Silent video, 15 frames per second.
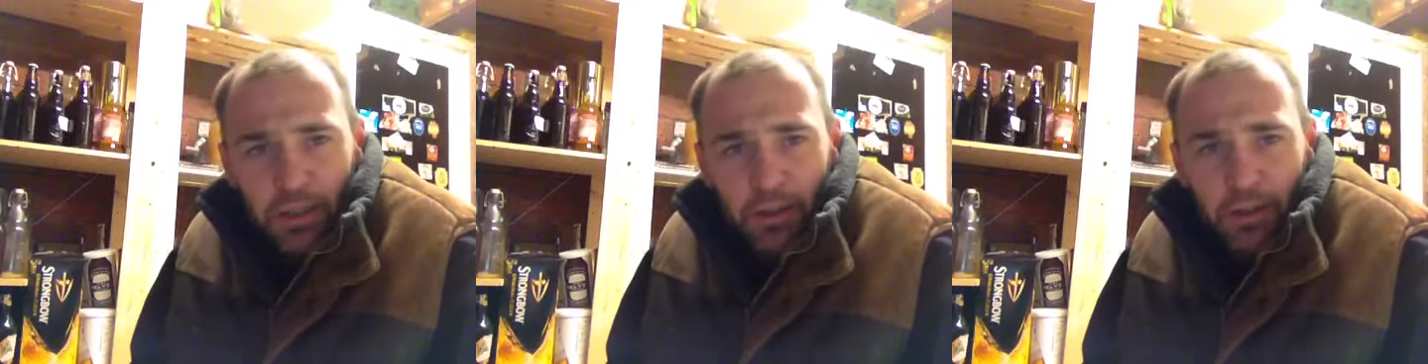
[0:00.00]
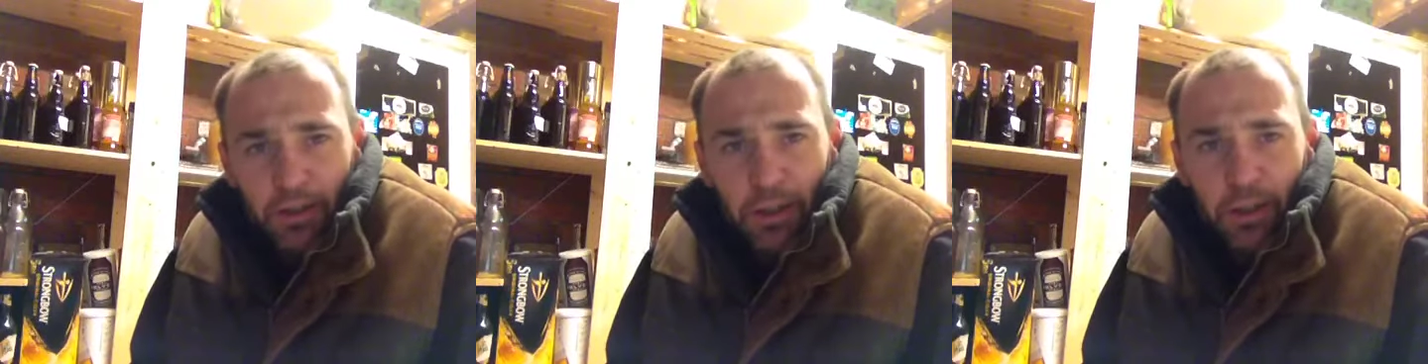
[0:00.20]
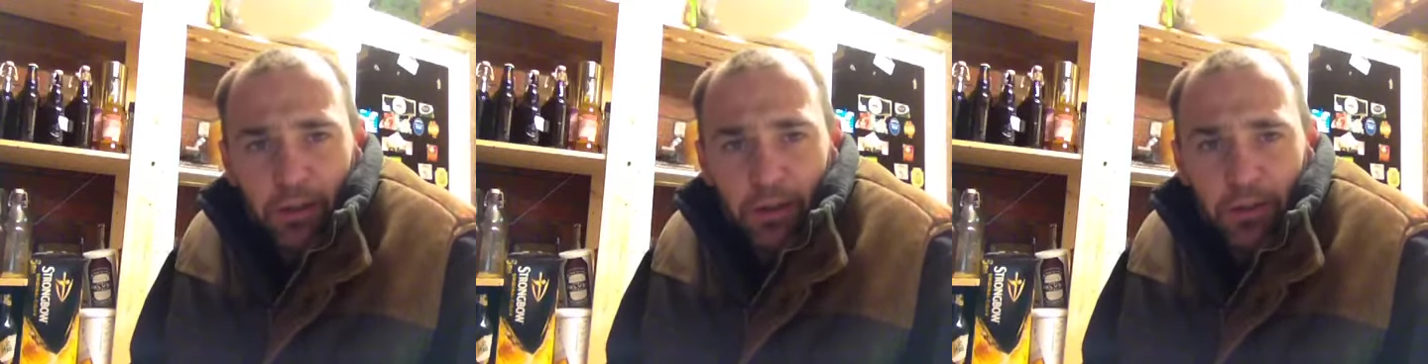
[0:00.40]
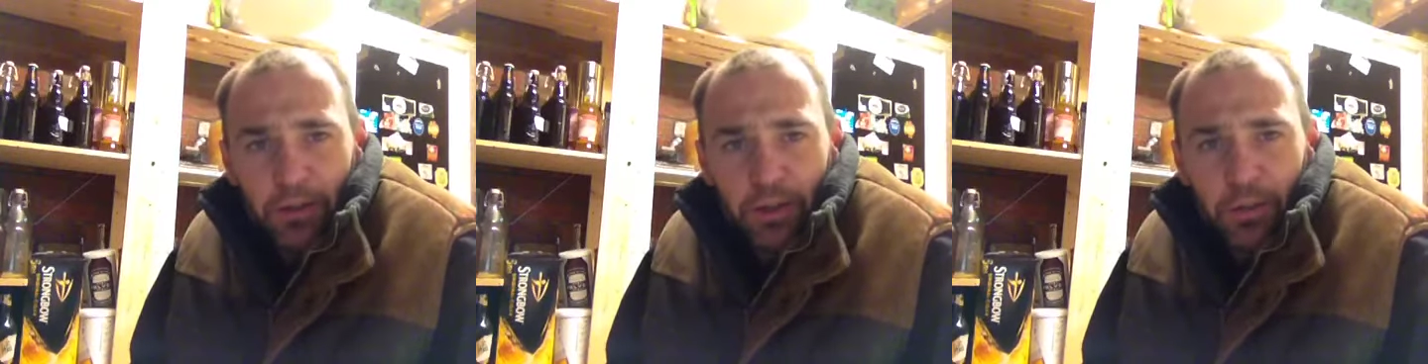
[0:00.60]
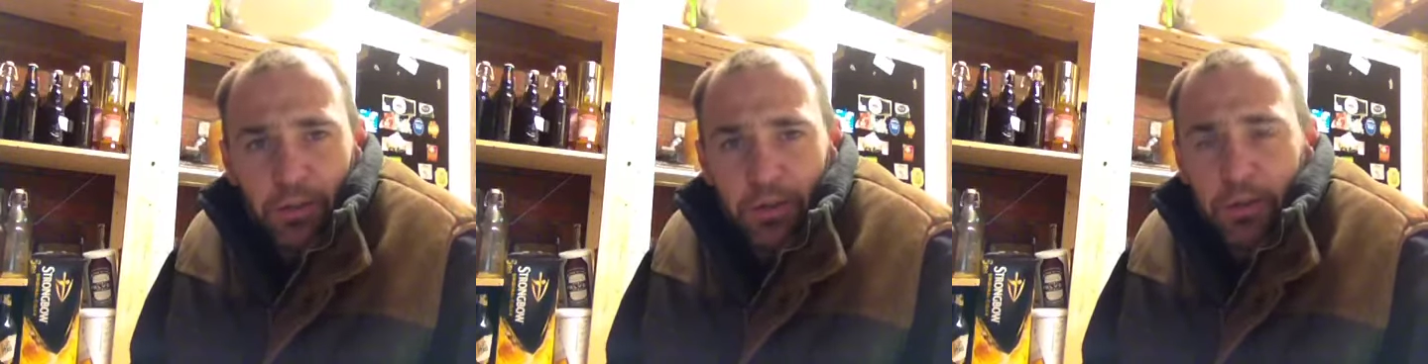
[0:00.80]
Didn't get a lot of
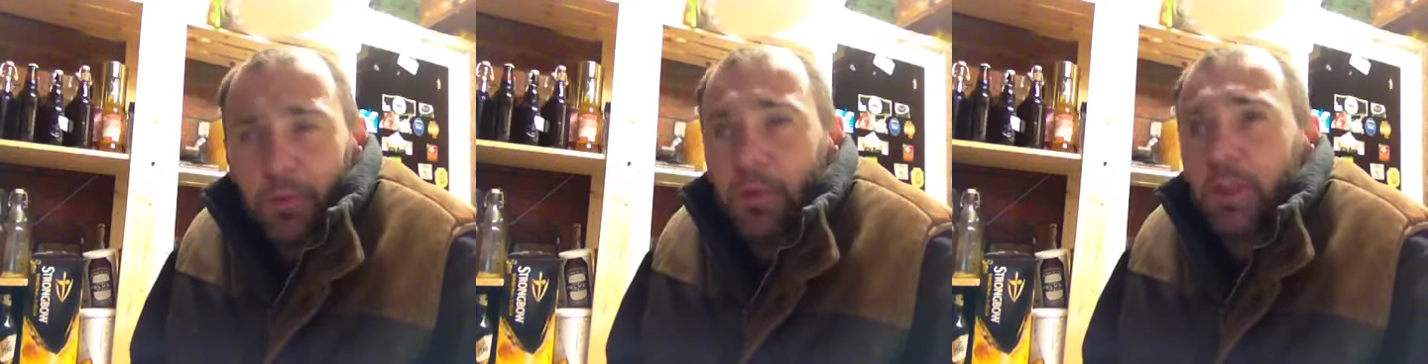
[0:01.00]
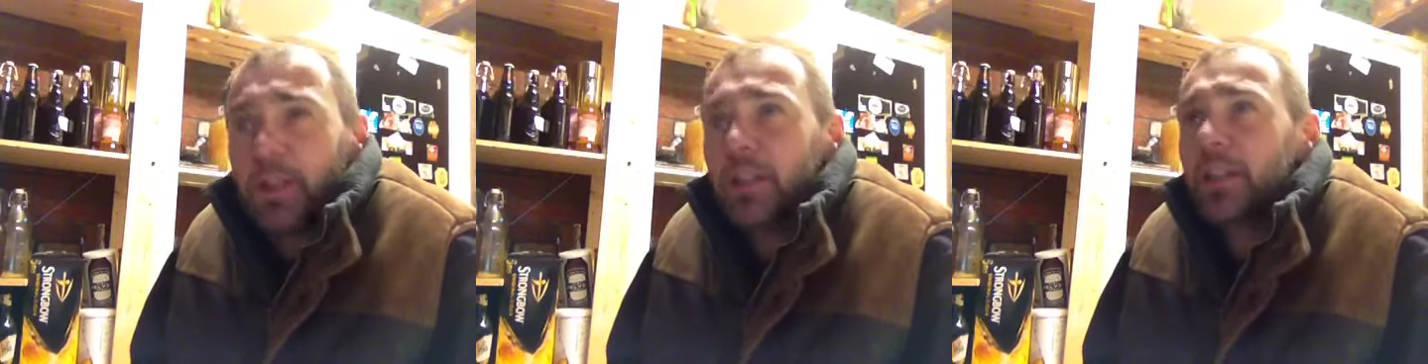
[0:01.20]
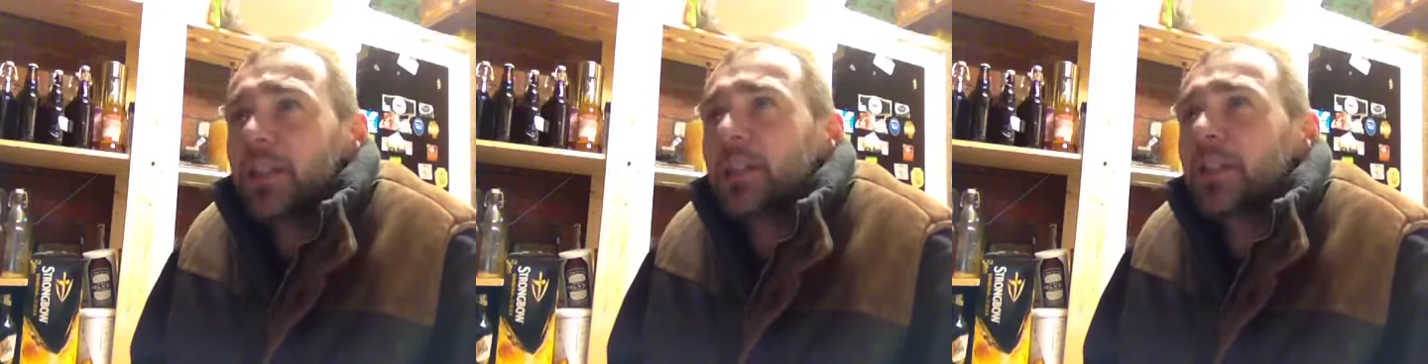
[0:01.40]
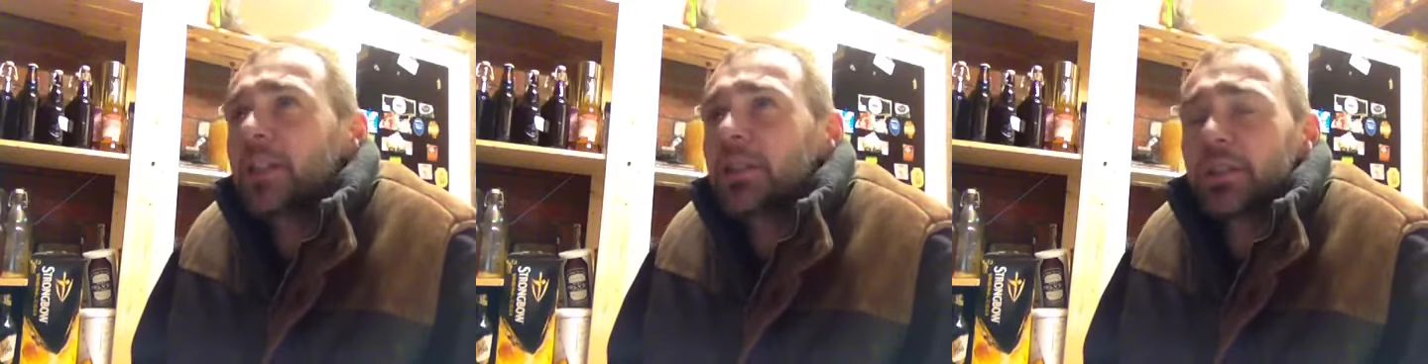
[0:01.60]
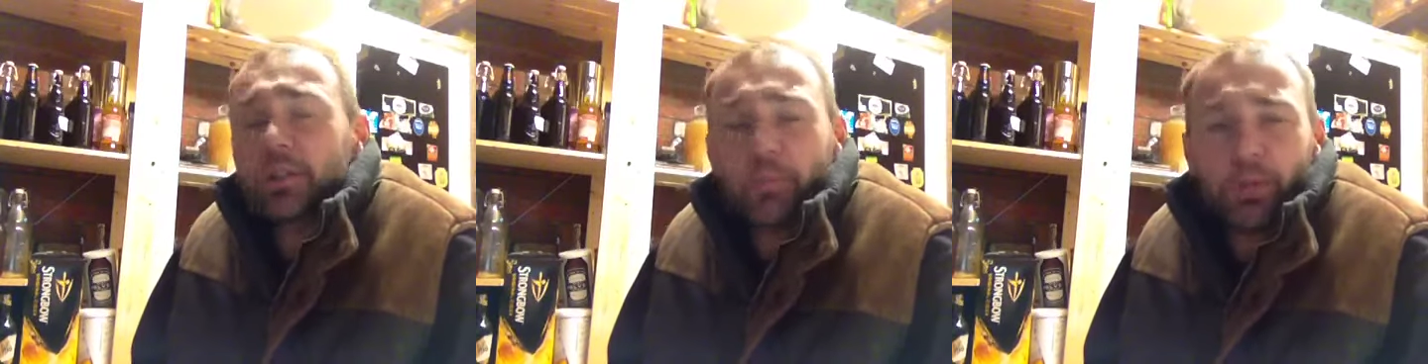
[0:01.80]
time to uh,
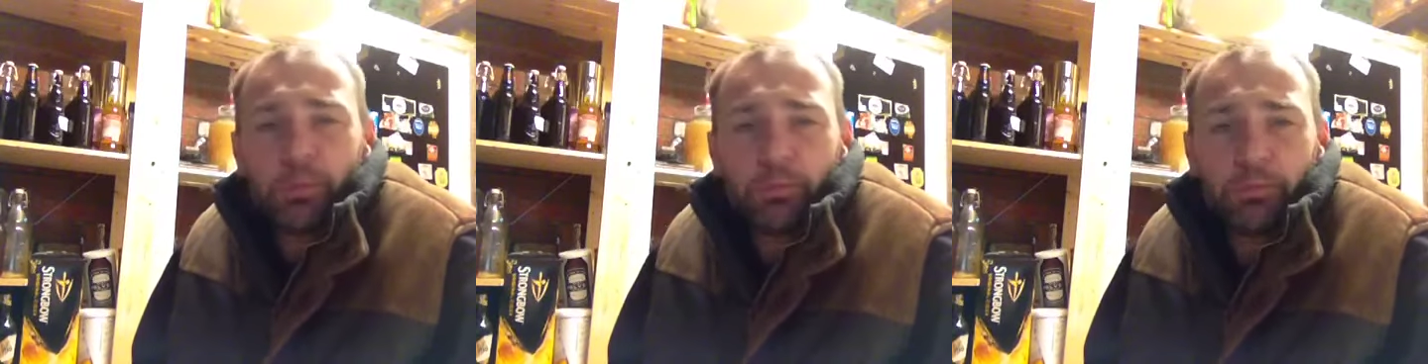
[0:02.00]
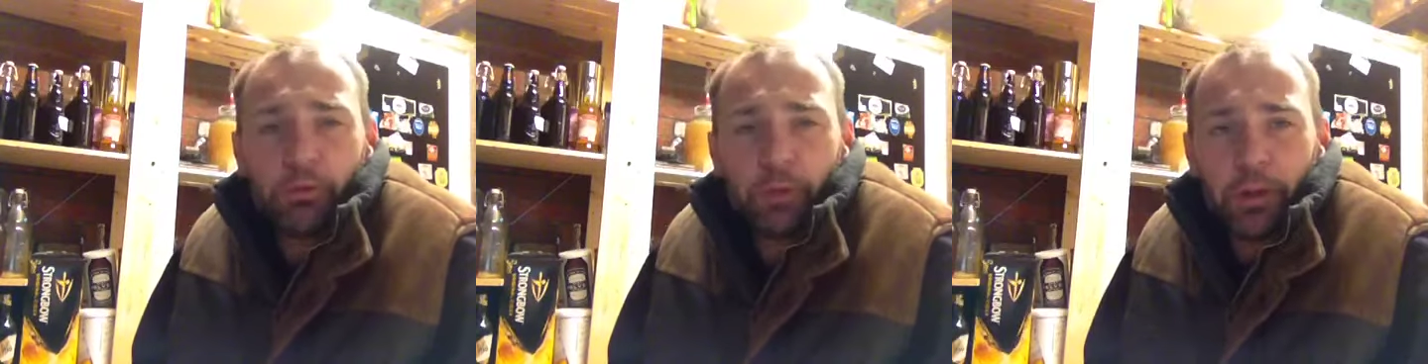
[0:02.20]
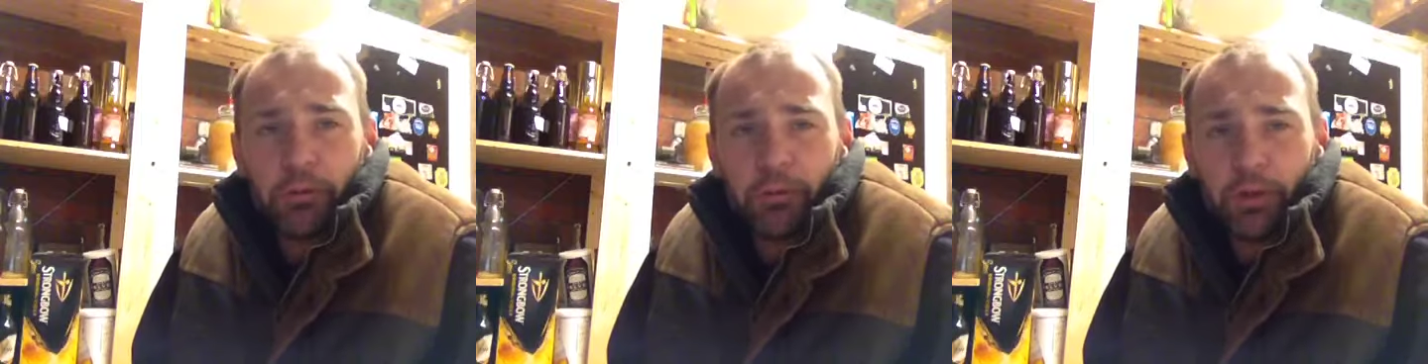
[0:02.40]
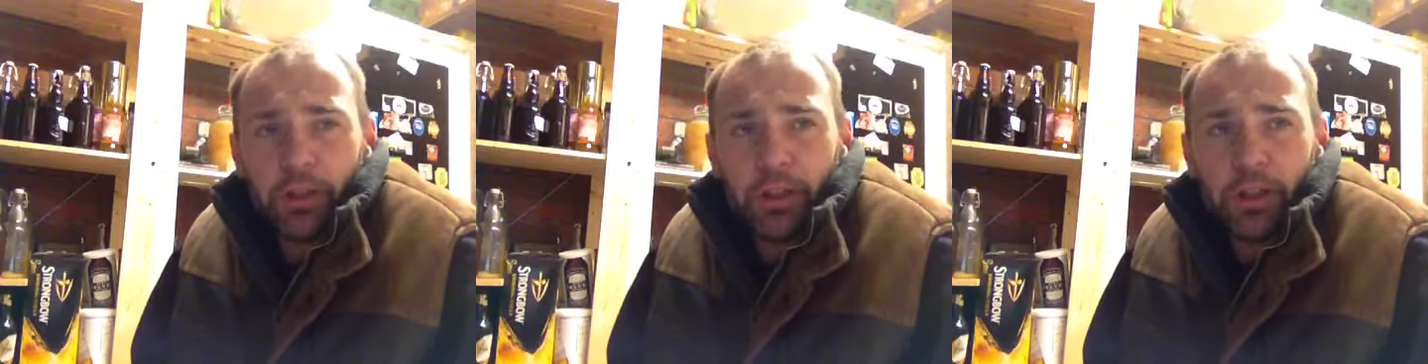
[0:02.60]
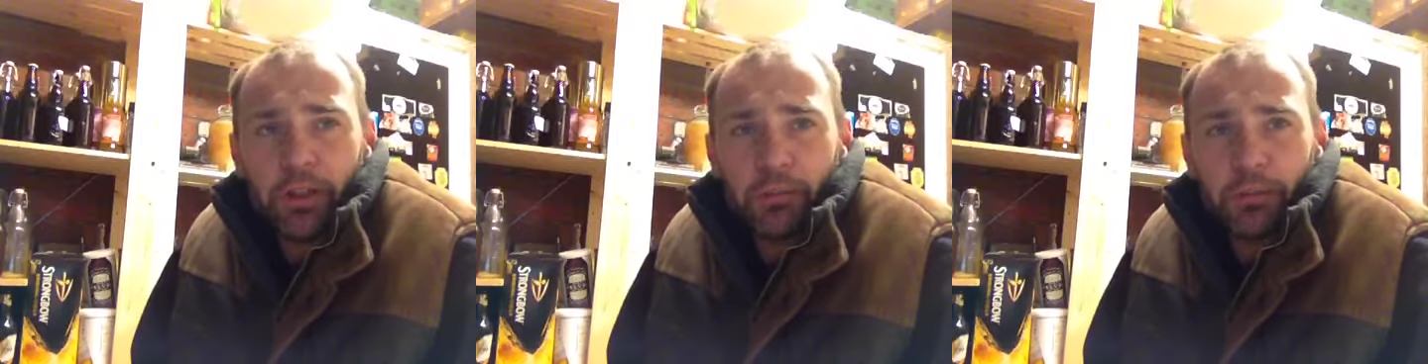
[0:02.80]
do much brewing
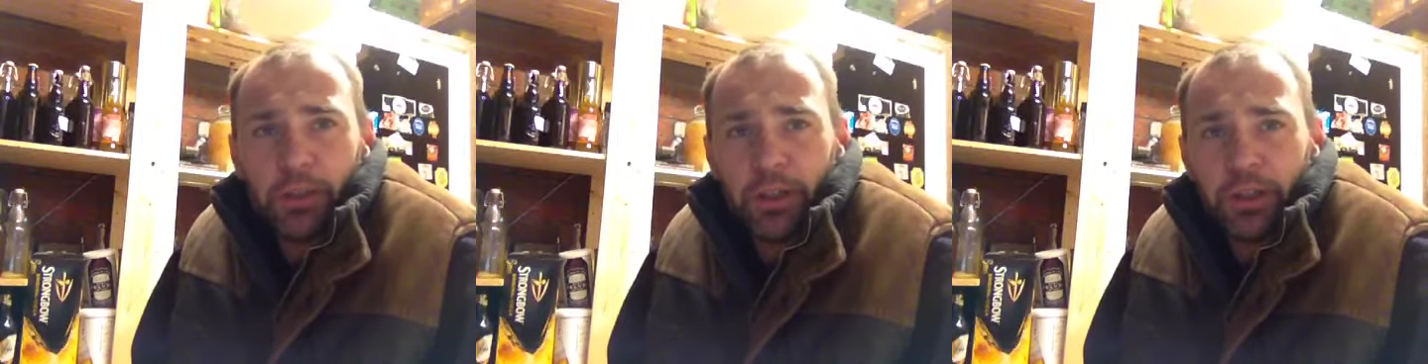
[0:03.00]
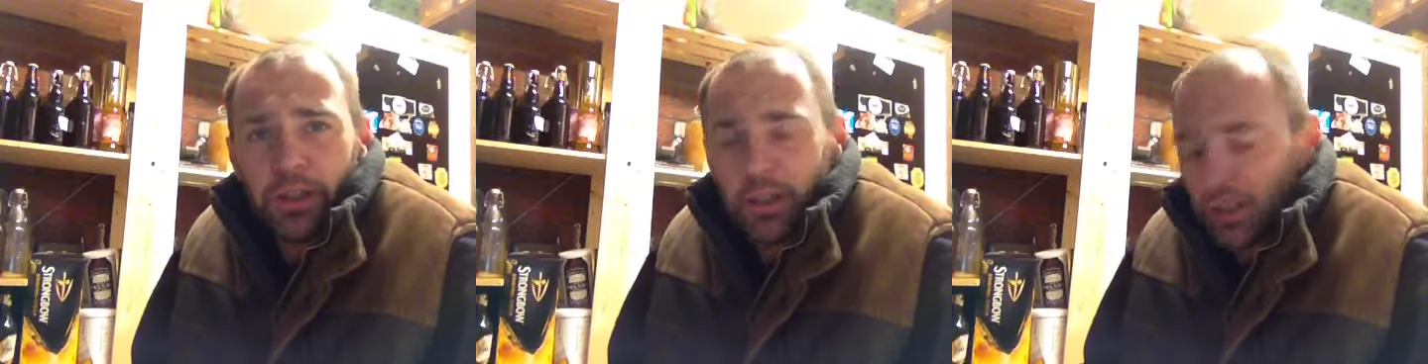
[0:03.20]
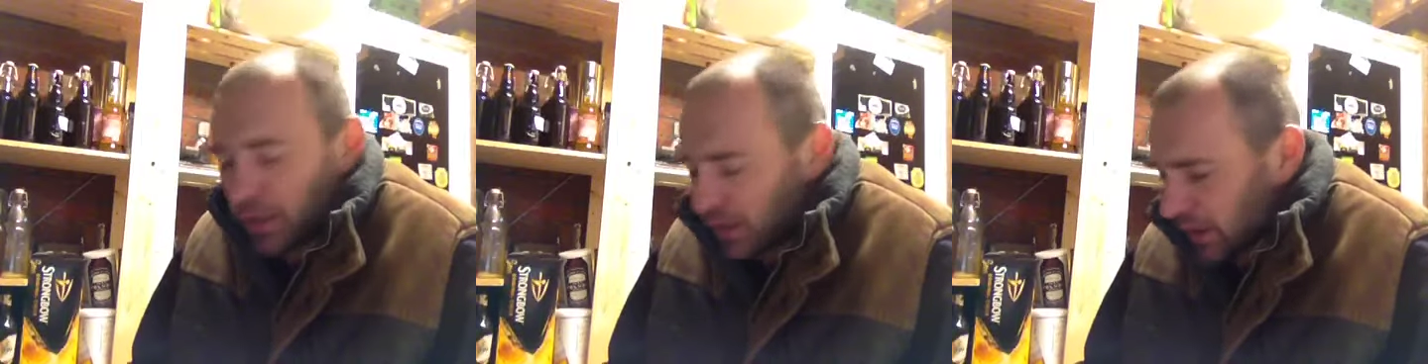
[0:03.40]
really in the week.